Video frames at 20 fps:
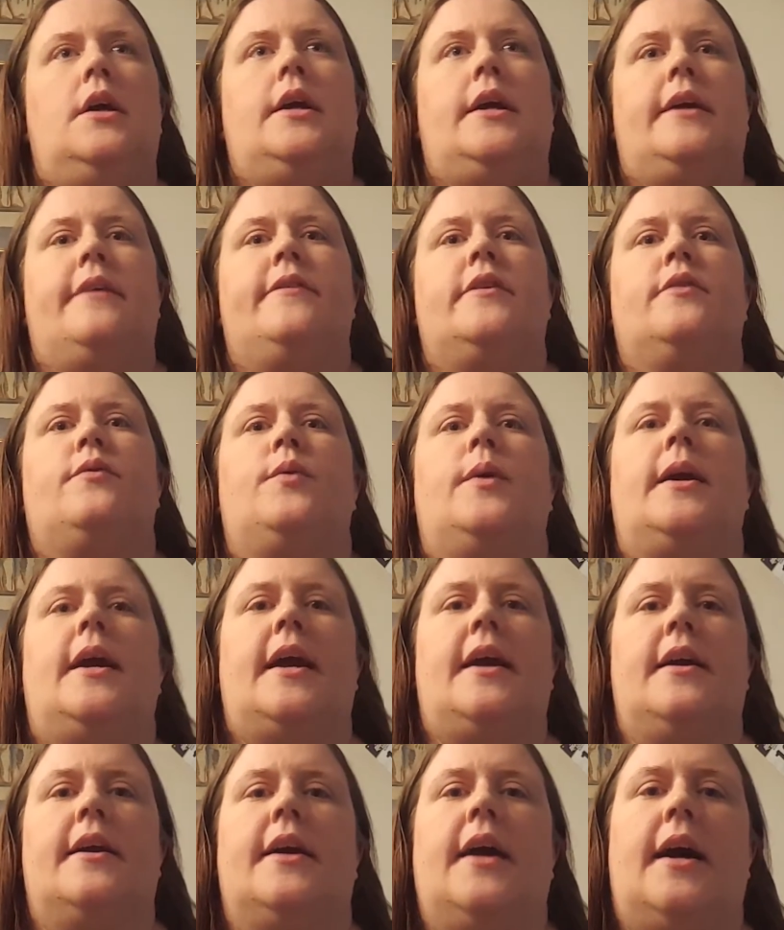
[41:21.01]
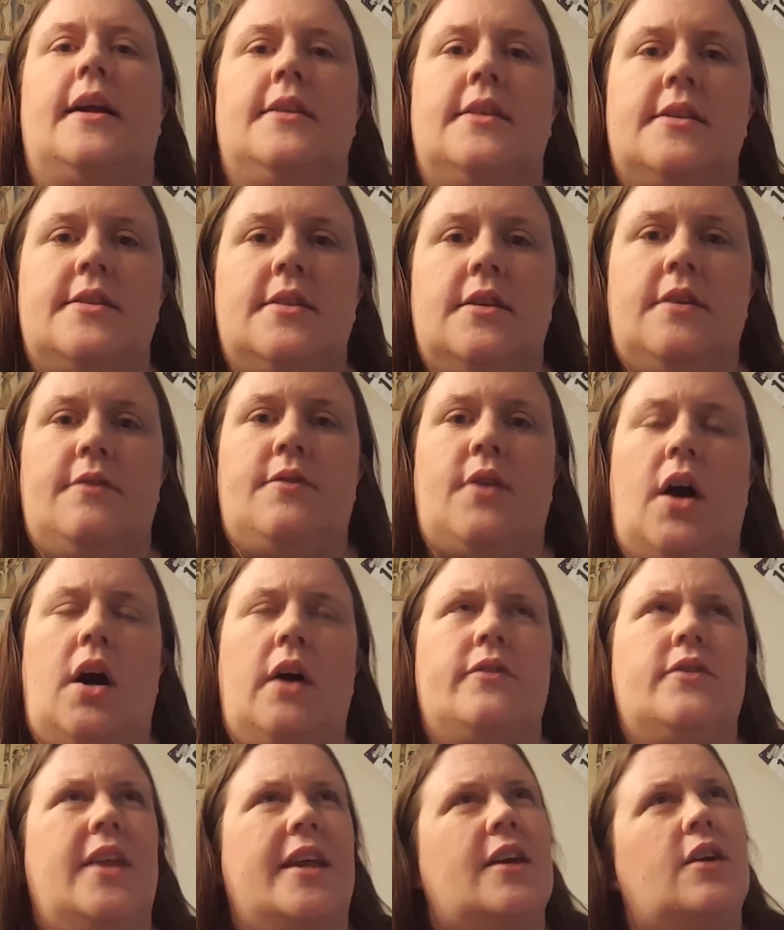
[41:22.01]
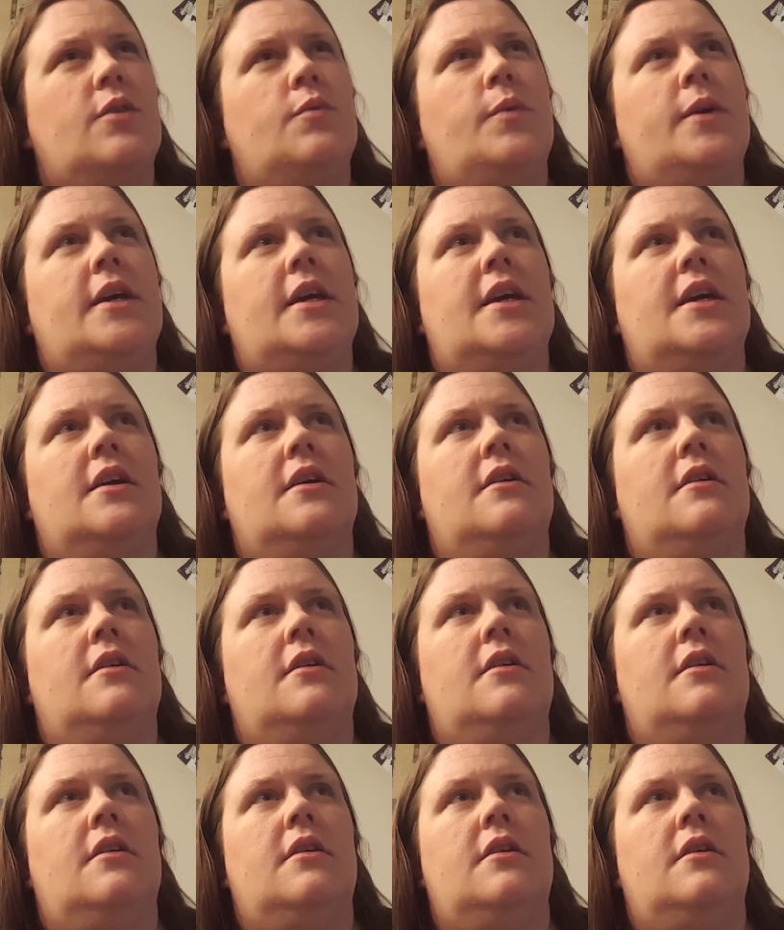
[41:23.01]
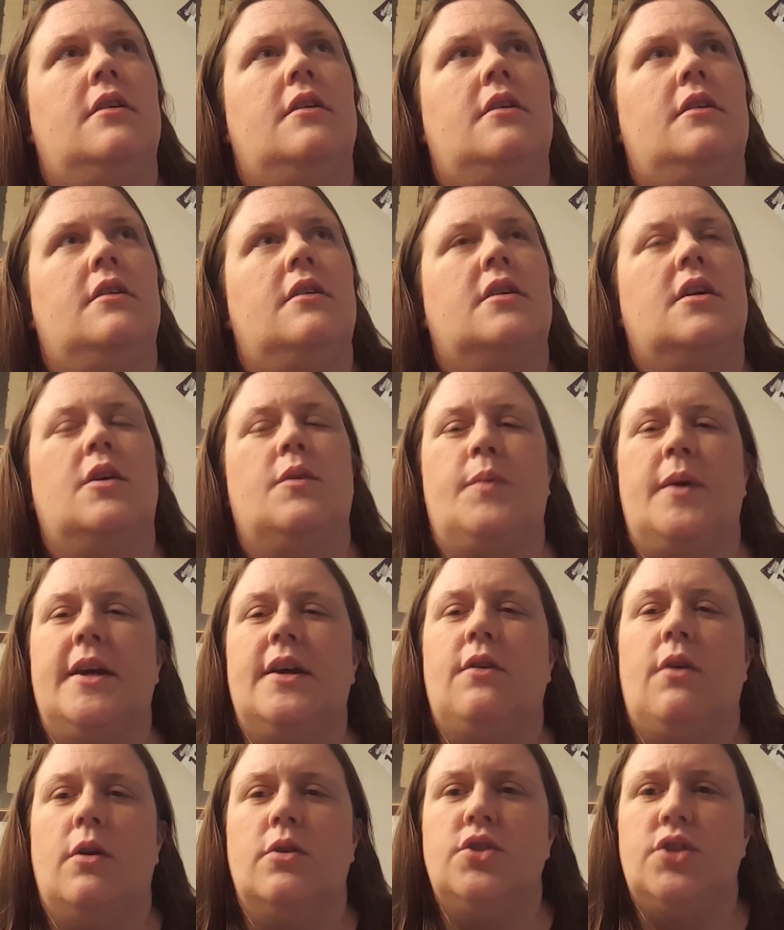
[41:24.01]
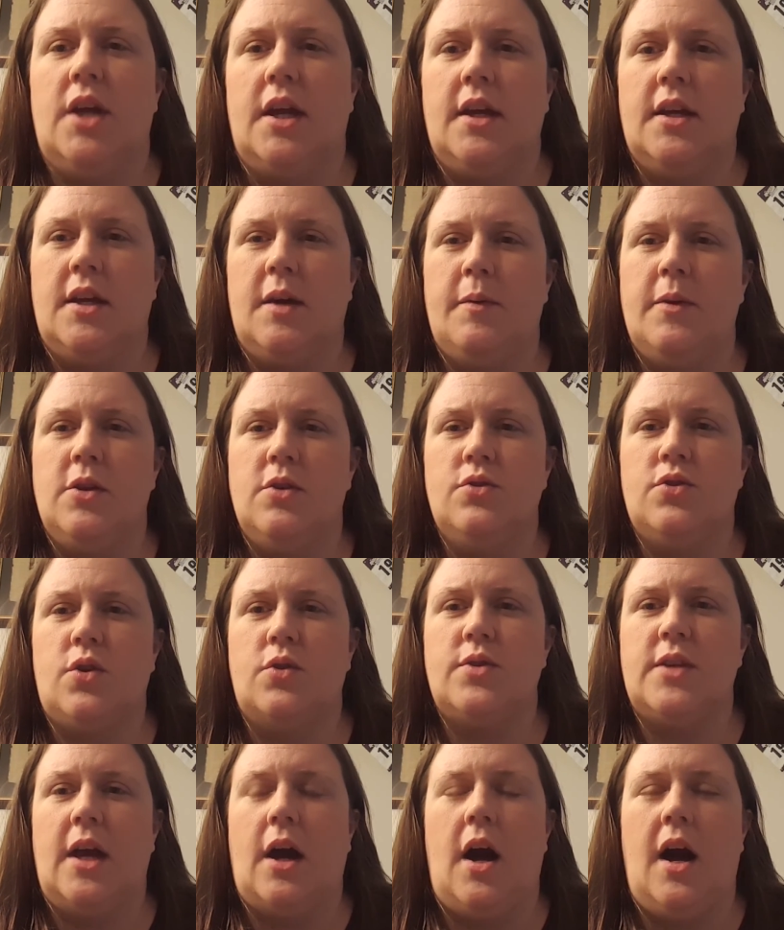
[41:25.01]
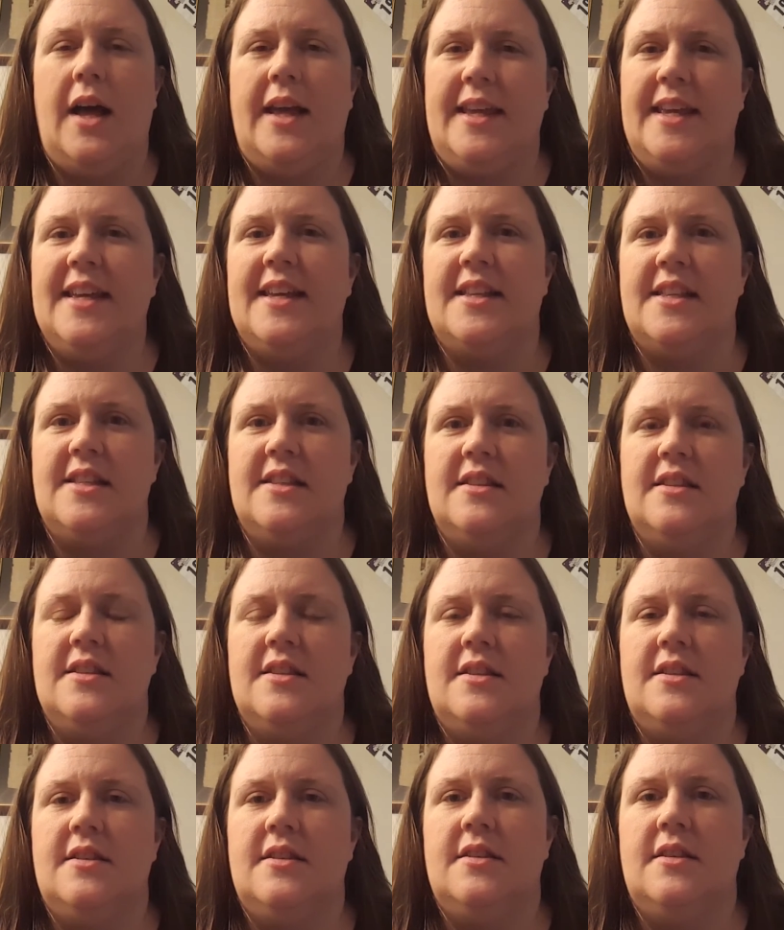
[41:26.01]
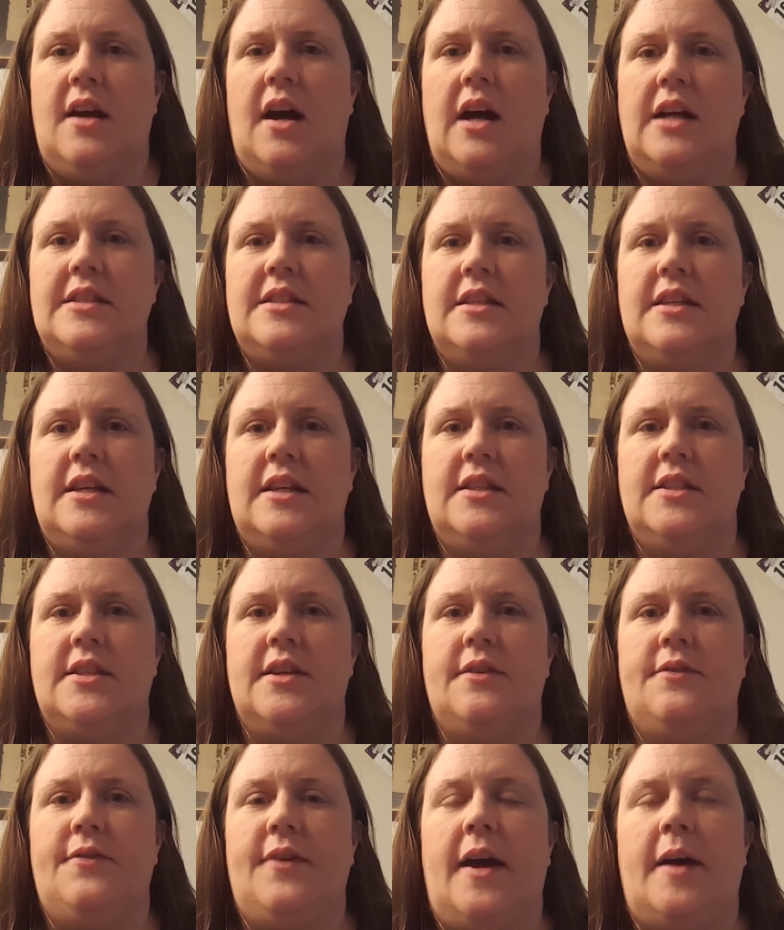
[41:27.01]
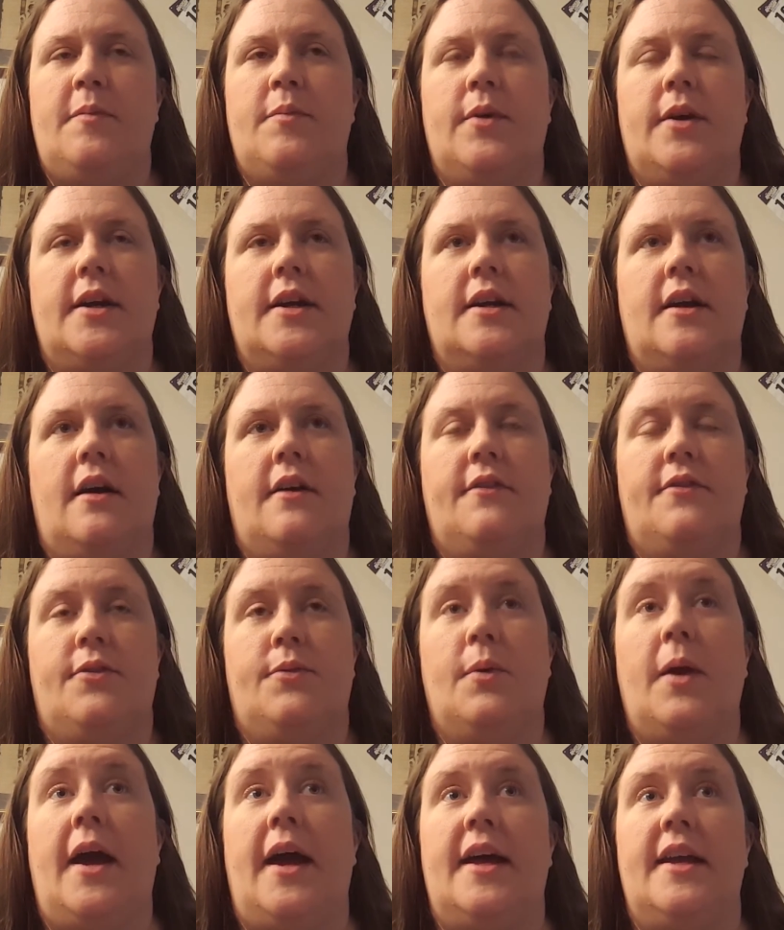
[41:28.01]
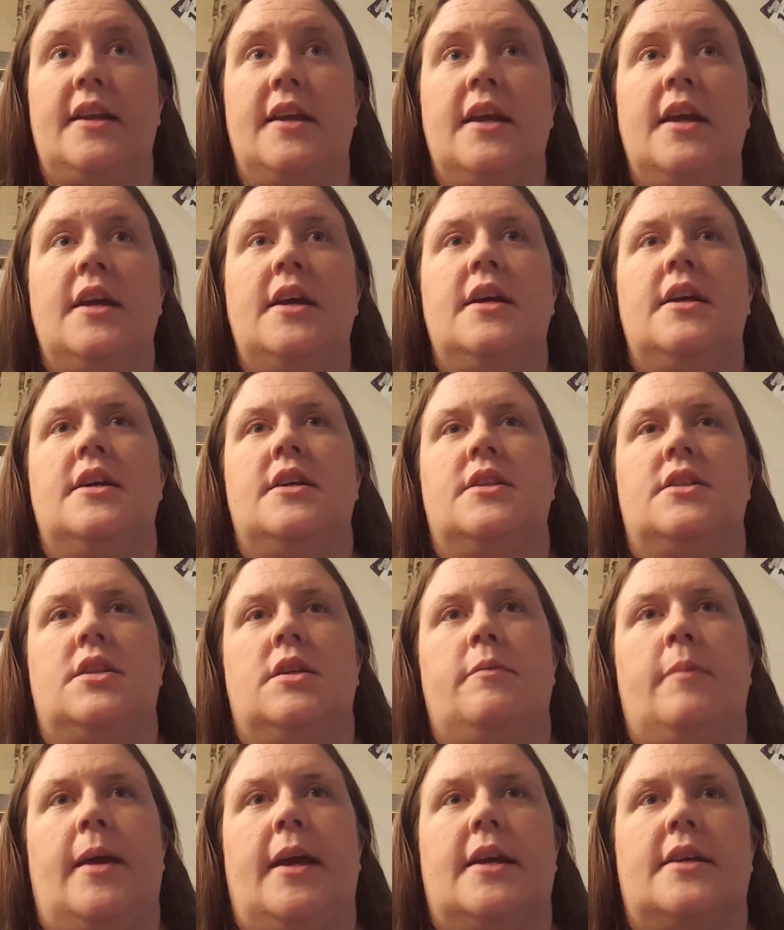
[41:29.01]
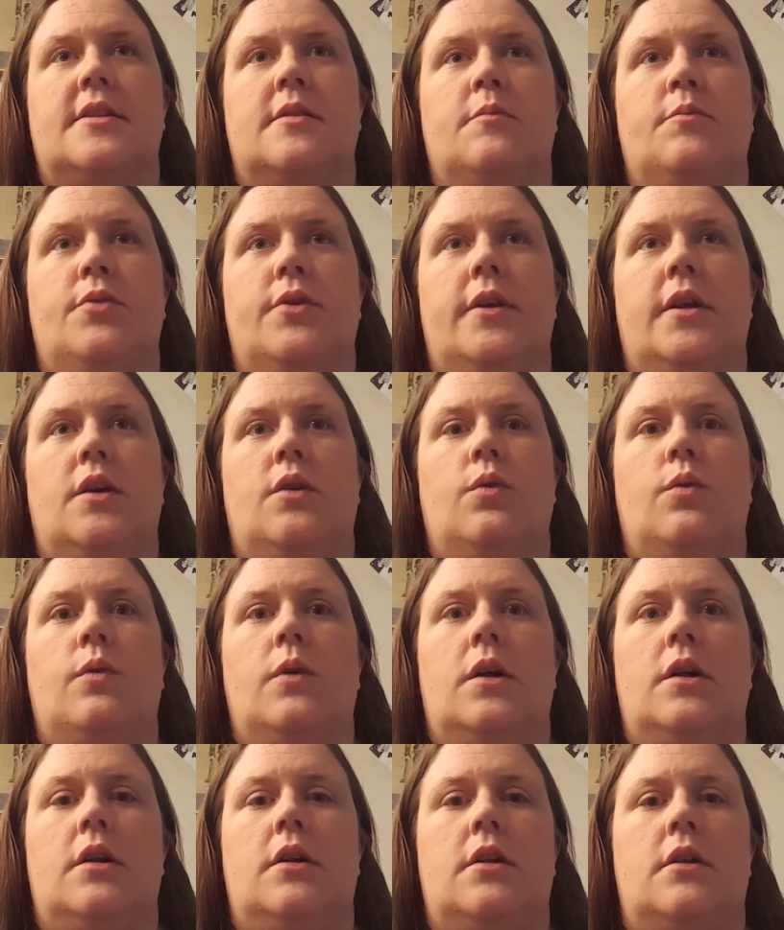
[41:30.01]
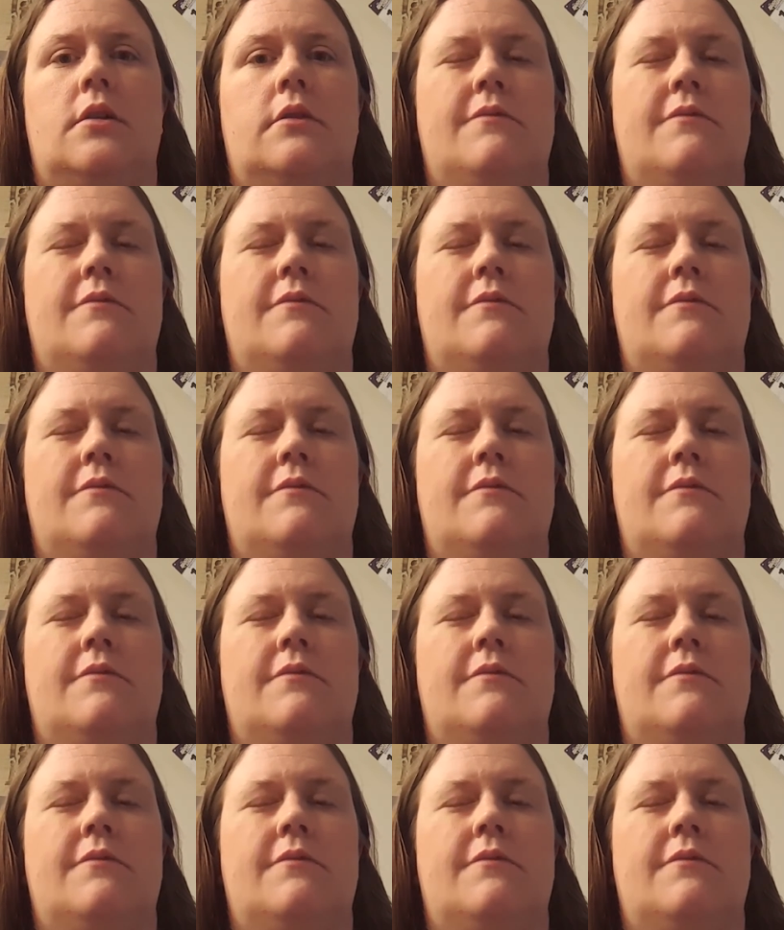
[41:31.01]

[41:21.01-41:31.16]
even if we got Listen involved, like, could we crochet, can we use those odds and ends of fabric, of thread, to make some pretty cool